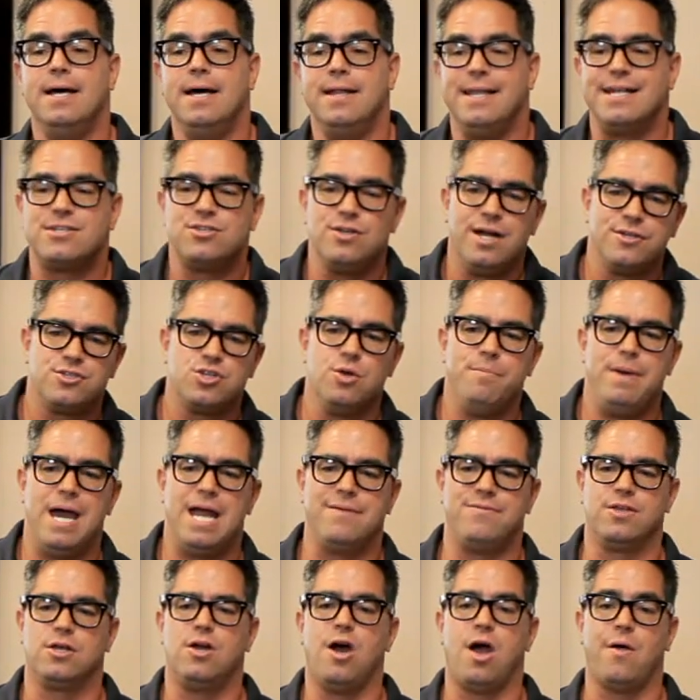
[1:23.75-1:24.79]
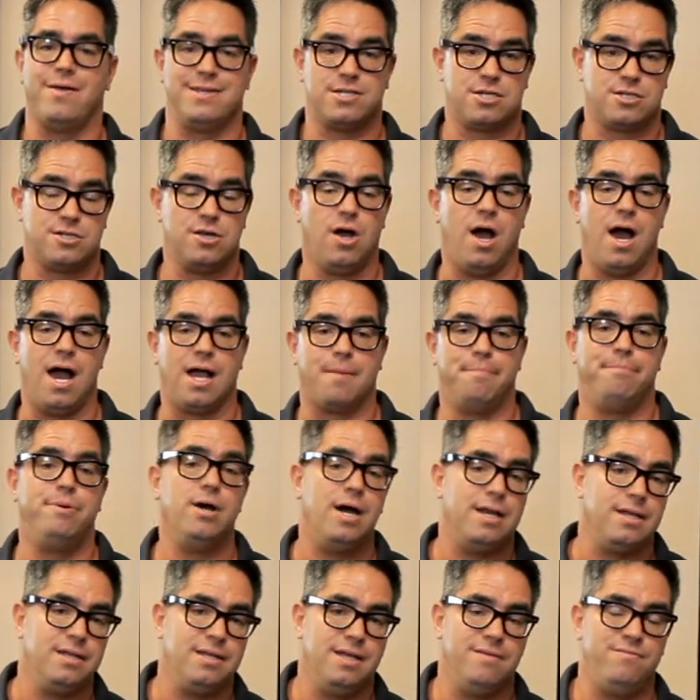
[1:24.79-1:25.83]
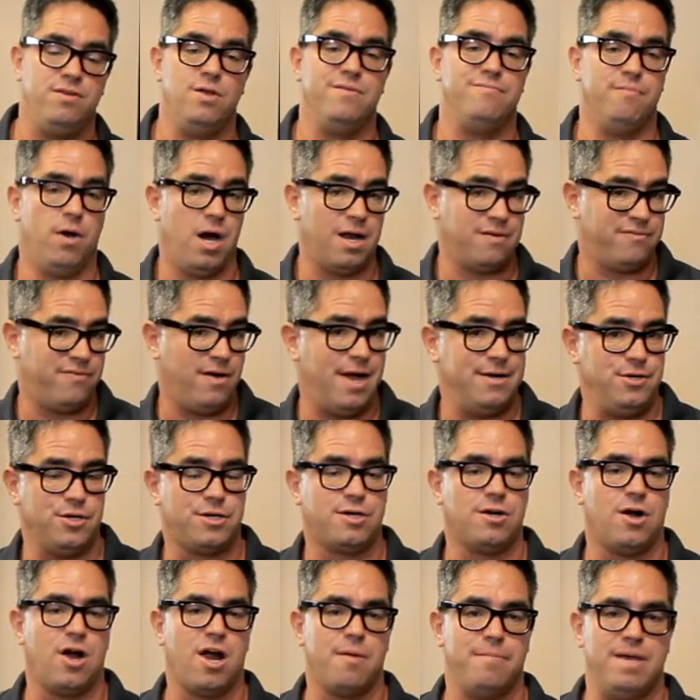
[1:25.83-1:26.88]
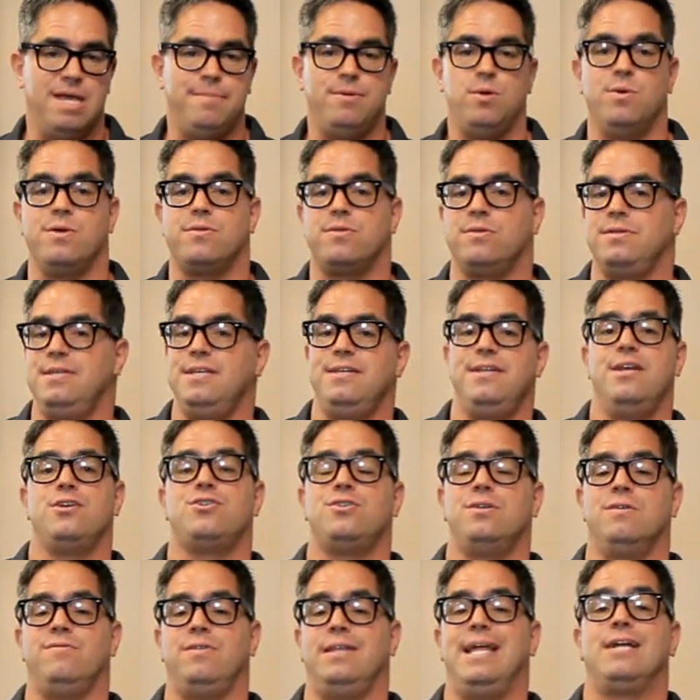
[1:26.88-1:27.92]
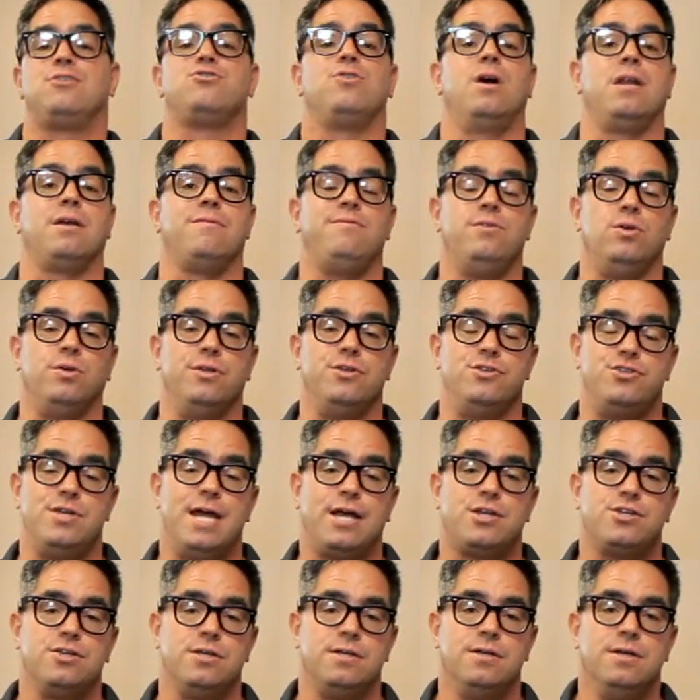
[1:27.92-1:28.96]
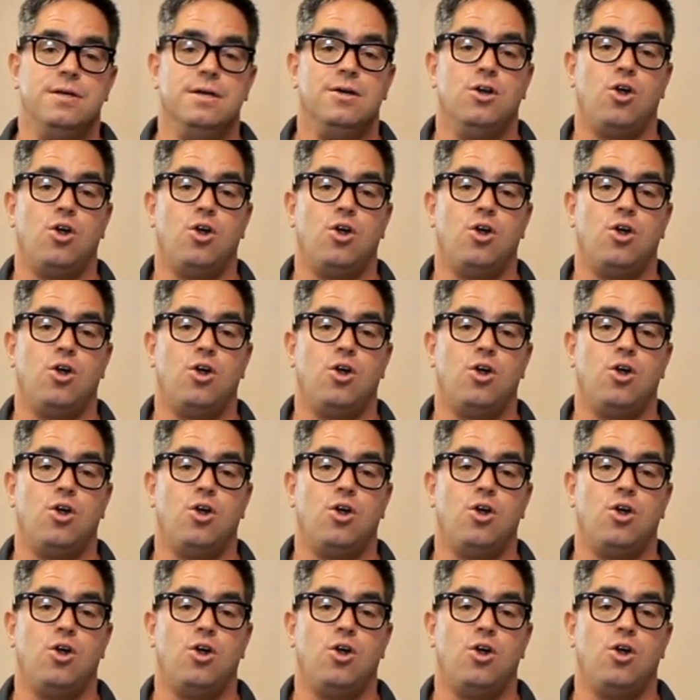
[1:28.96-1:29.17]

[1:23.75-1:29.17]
That's not so bad if the car is stock, but if you've modified your car, maybe with the addition of electronic fuel injection,